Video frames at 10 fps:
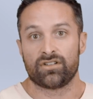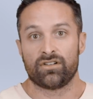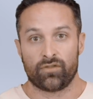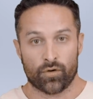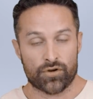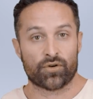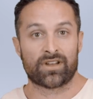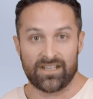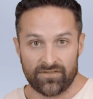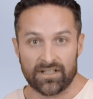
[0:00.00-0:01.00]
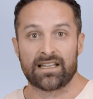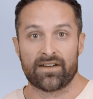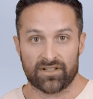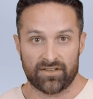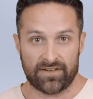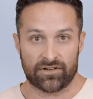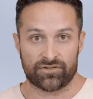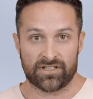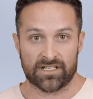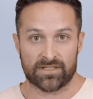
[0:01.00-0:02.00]
for your given level of
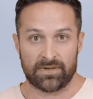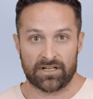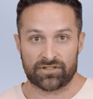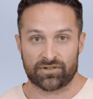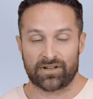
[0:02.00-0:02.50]
energy expenditure.